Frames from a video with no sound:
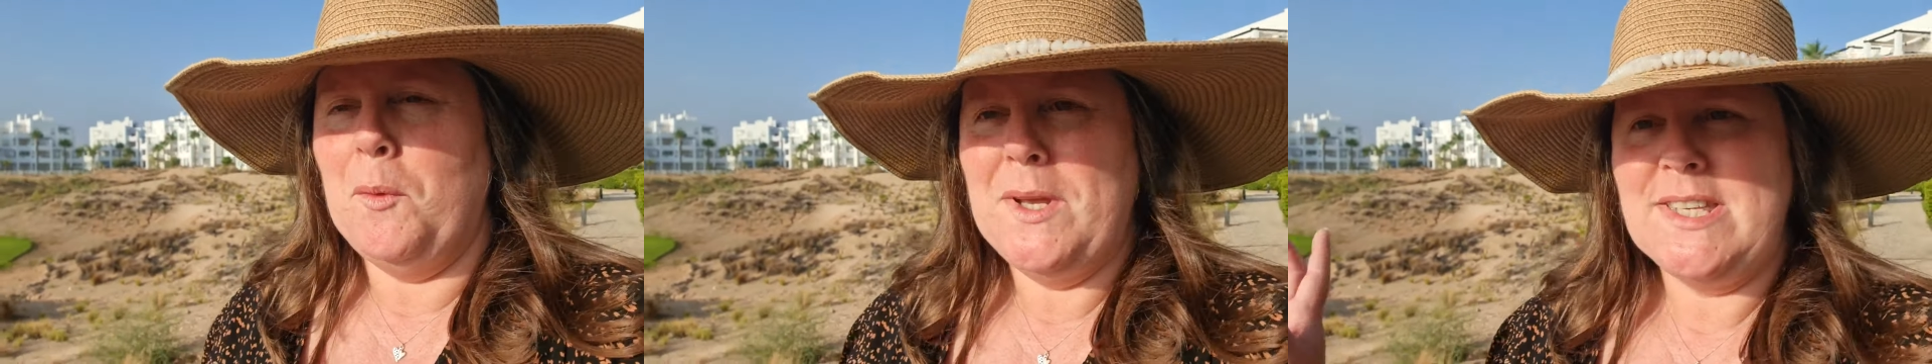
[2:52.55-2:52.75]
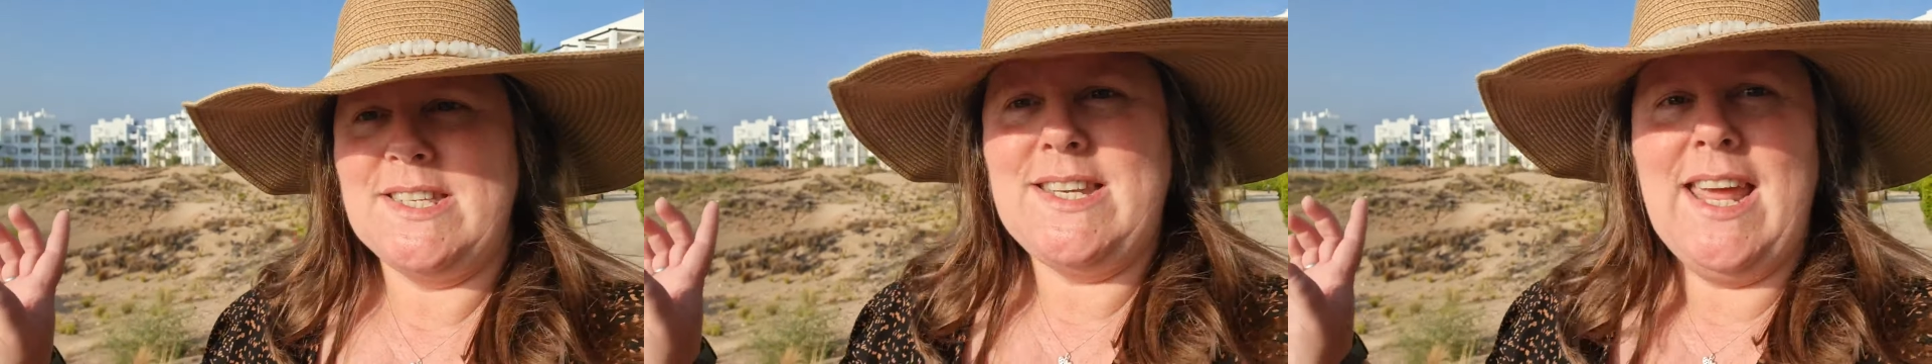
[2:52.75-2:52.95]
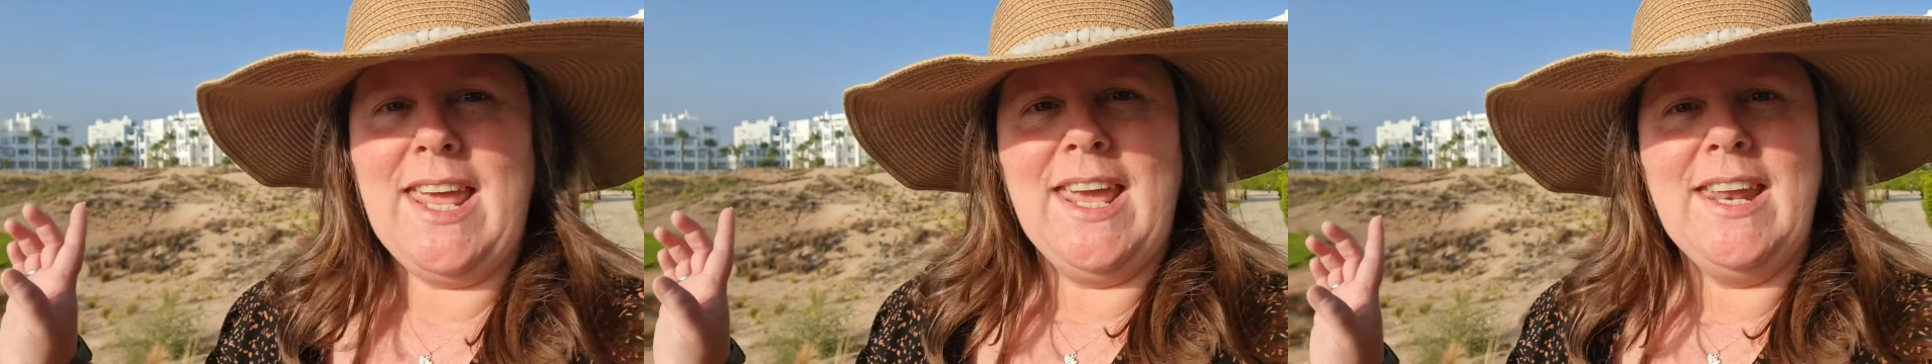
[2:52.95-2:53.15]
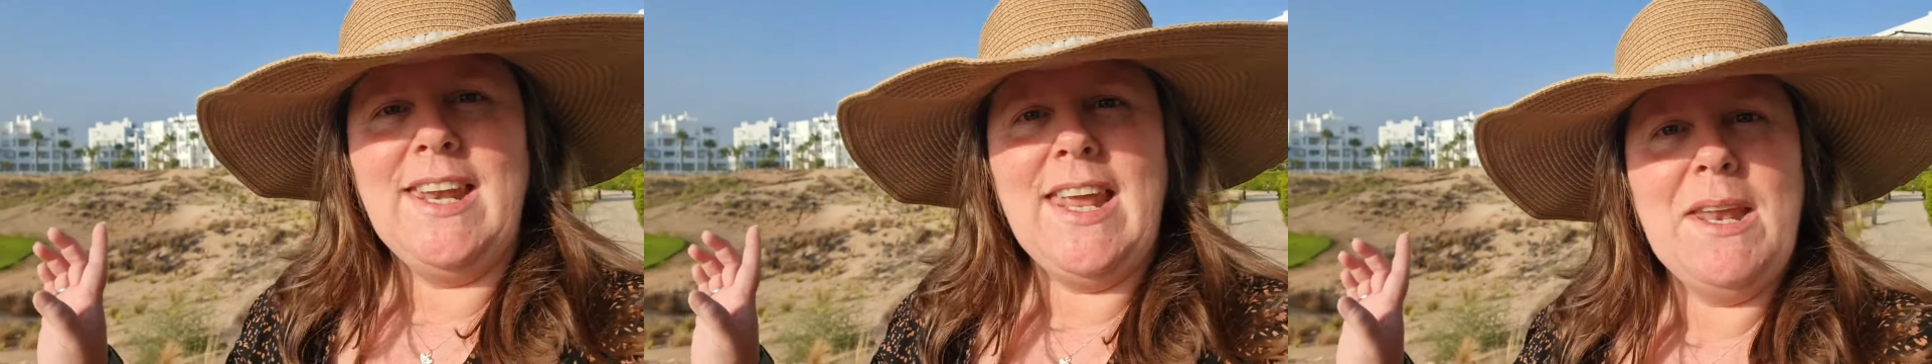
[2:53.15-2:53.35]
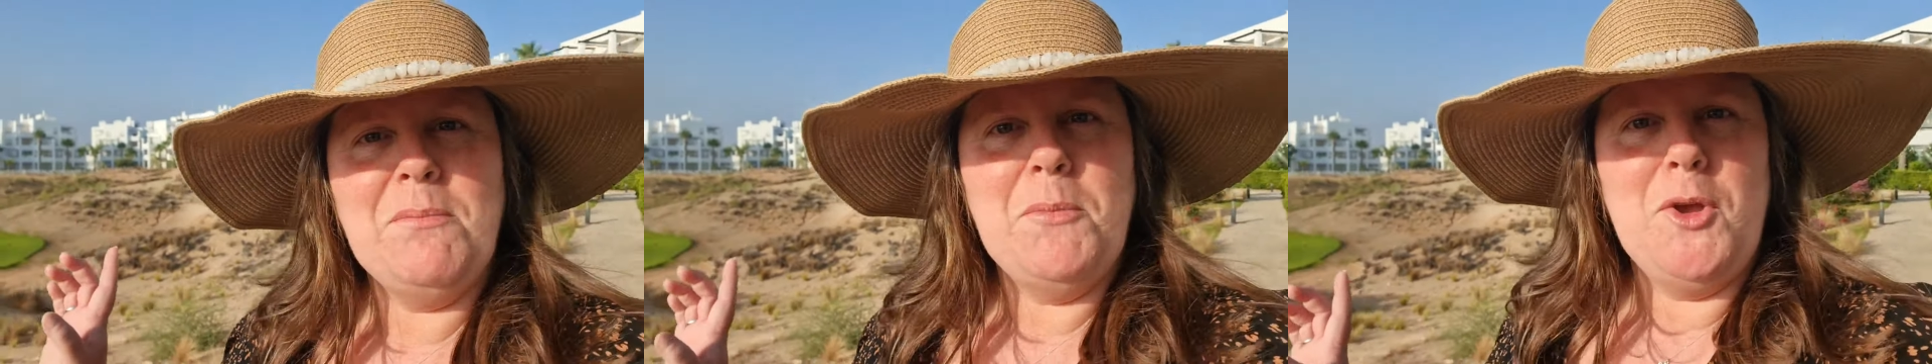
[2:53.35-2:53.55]
We're
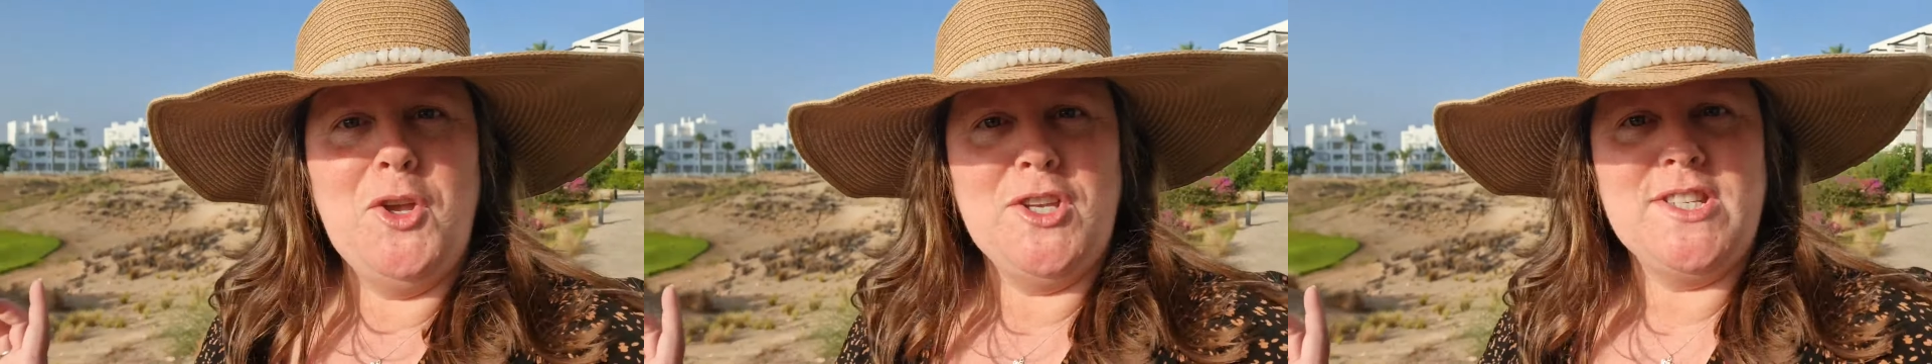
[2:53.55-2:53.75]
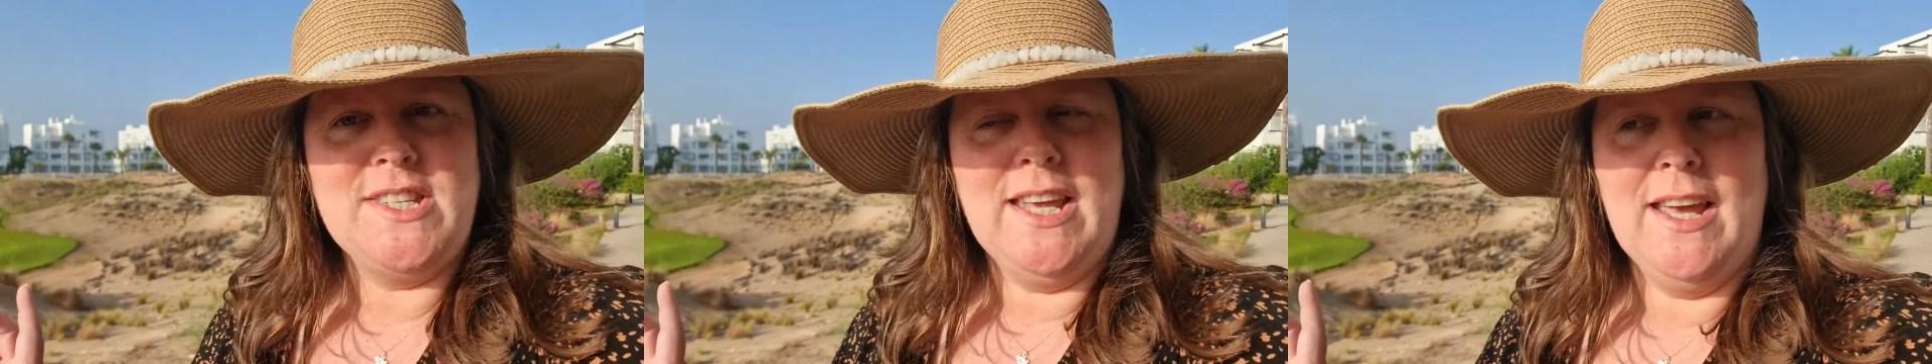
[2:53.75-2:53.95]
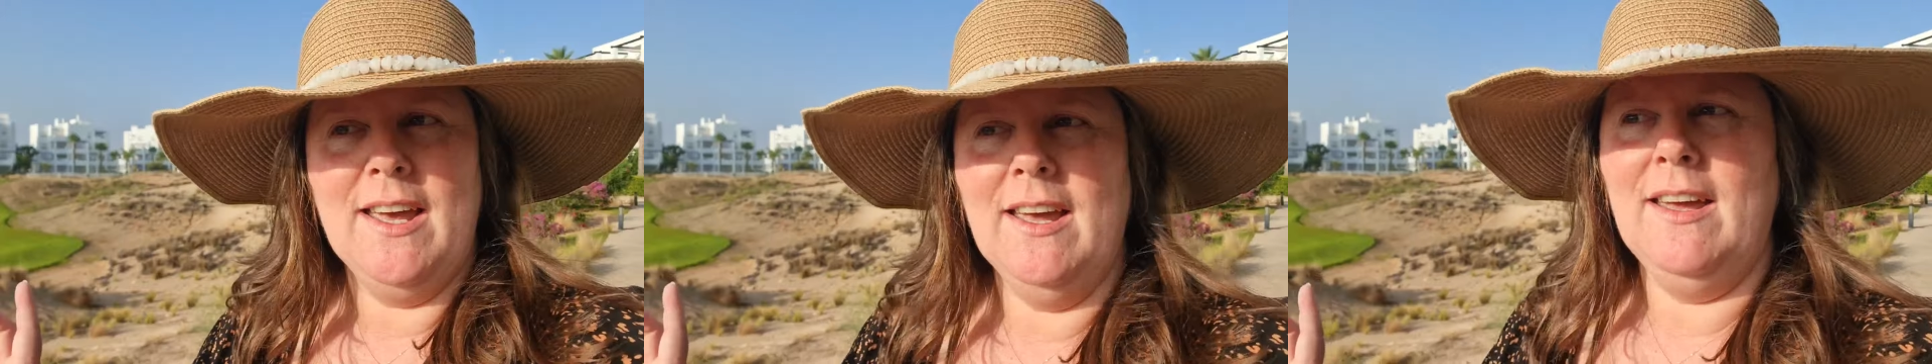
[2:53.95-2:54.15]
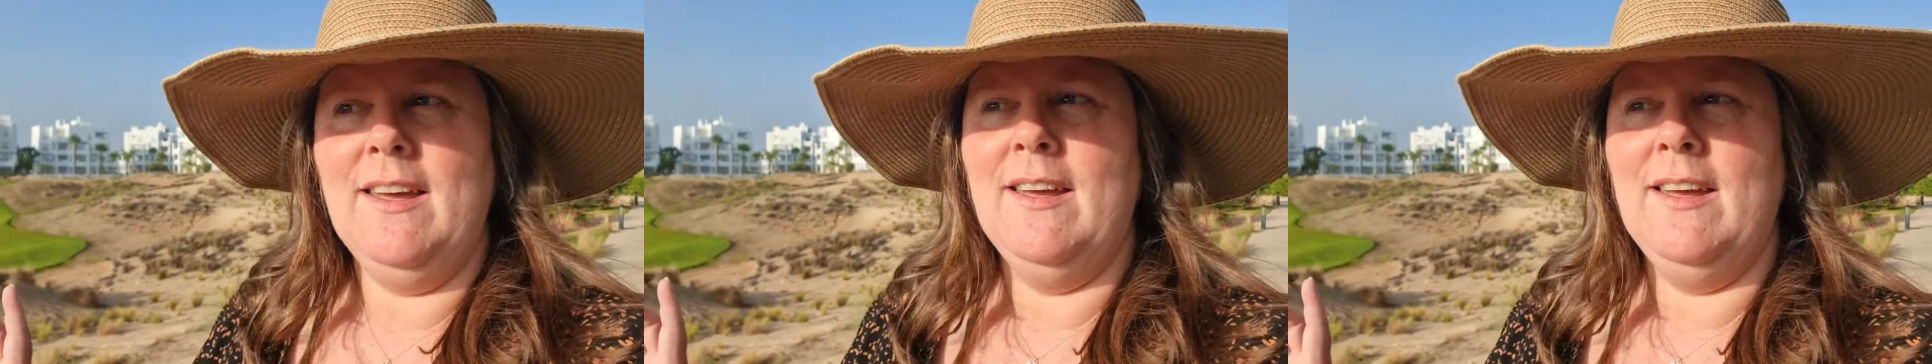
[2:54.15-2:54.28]
staying in Murcia